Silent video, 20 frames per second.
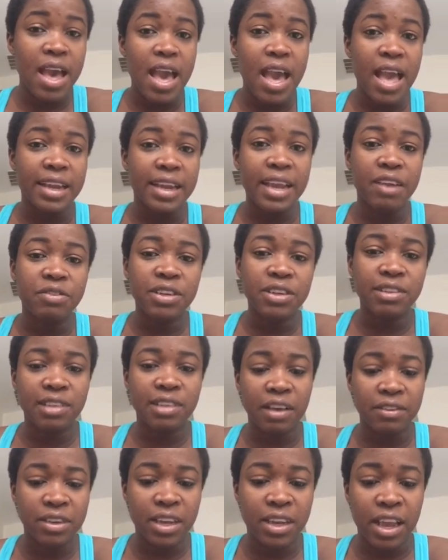And every
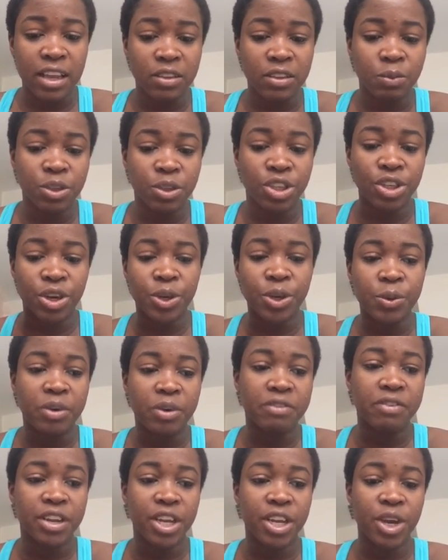7 days, we show you a
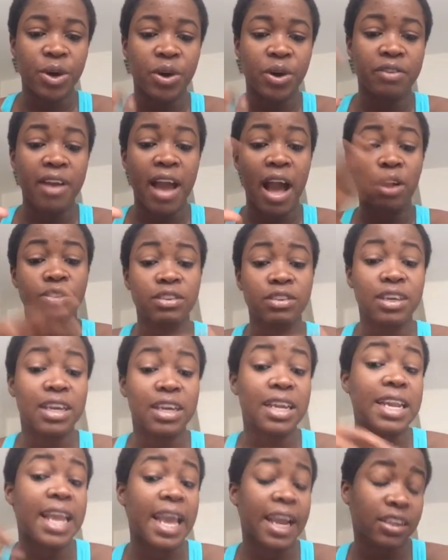video of how to
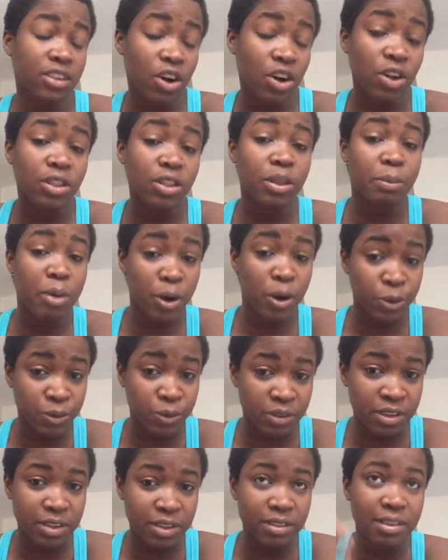connect all the
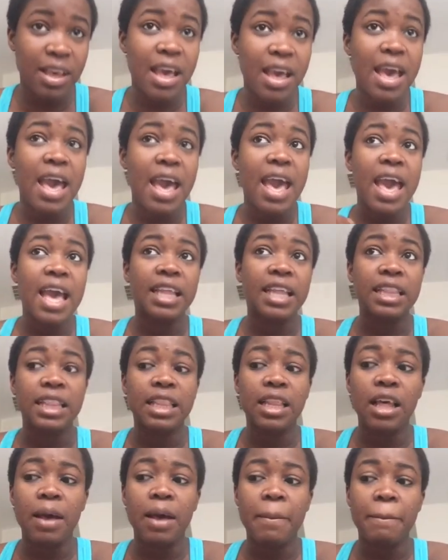poses.
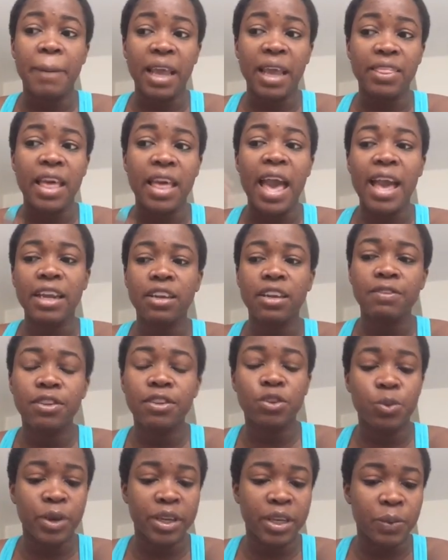And by the end of the
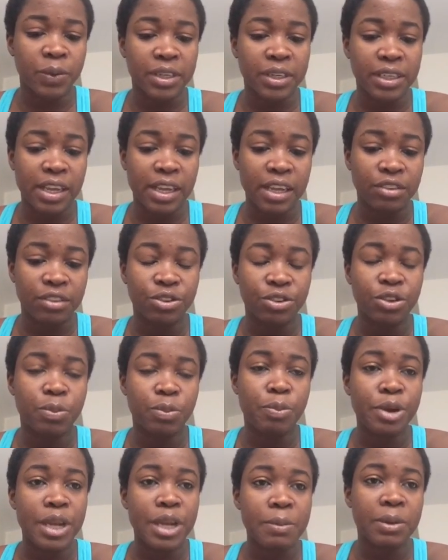21 days, you should
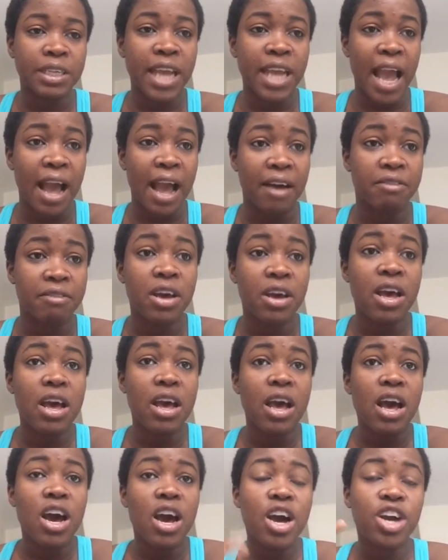pretty much have
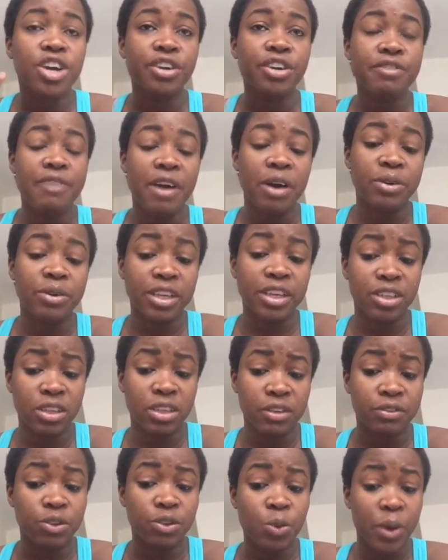a good foundation
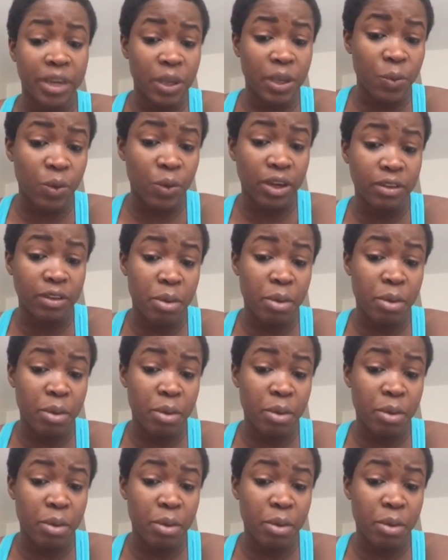of 21